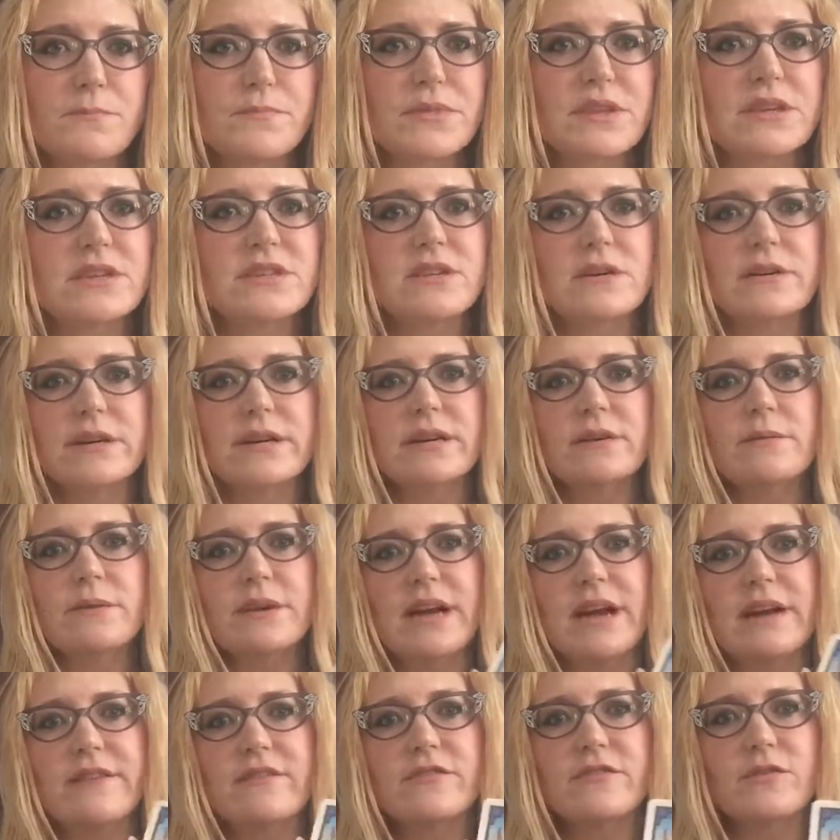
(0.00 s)
So here we
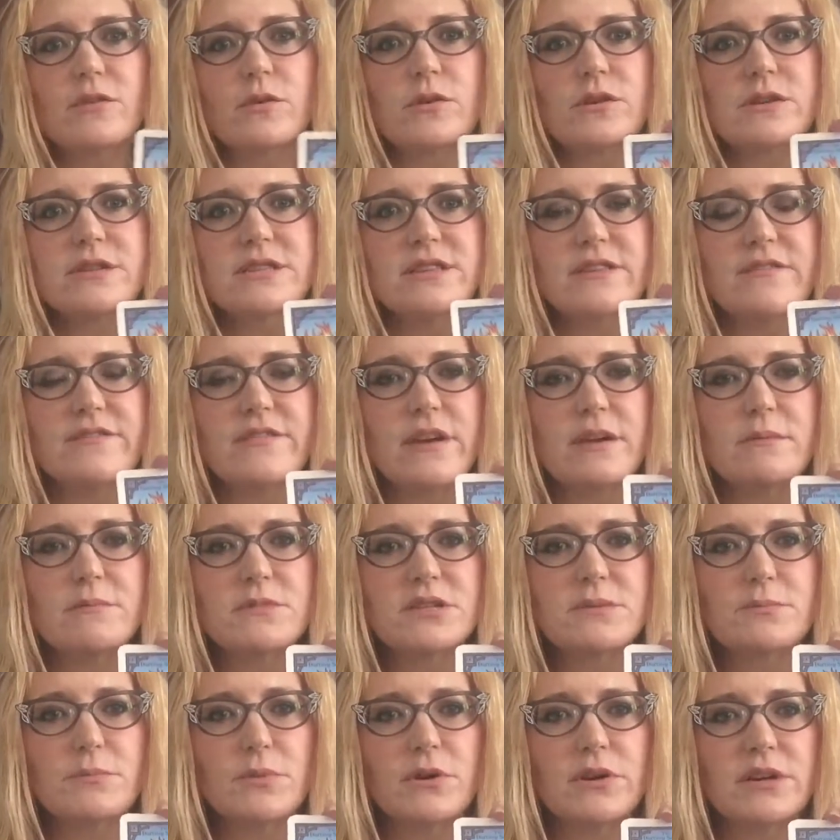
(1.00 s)
have, of course, the famous
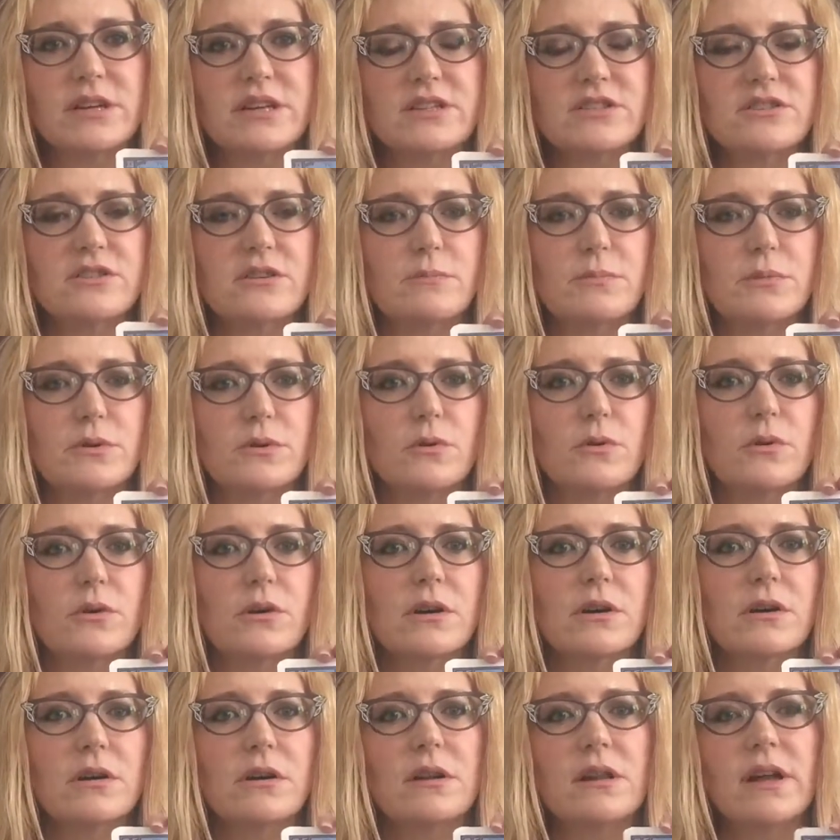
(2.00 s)
Burning Serpent
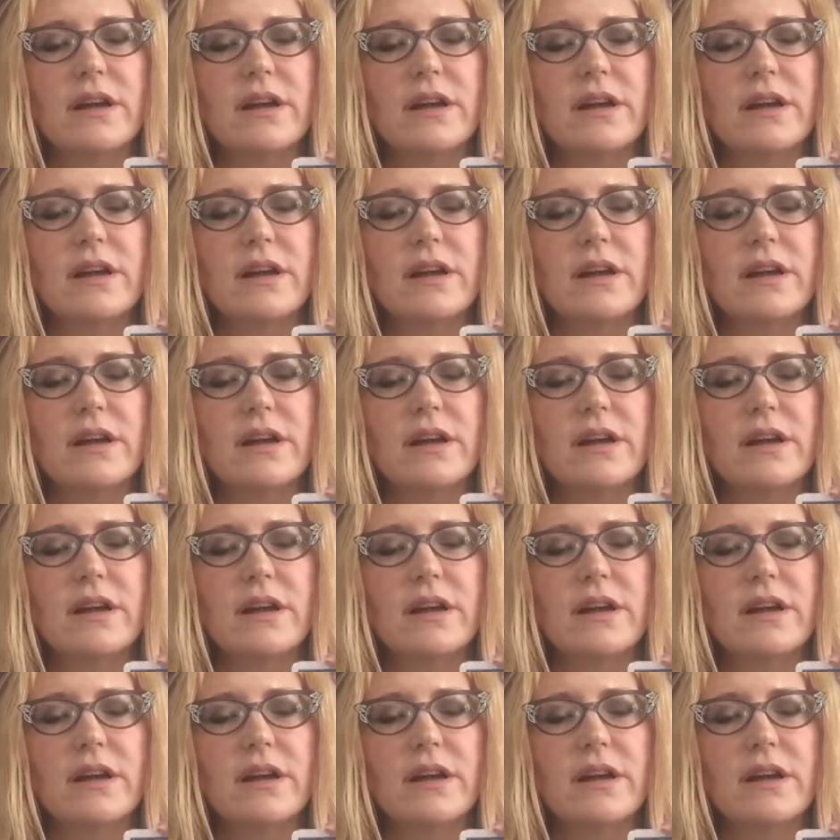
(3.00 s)
Oracle.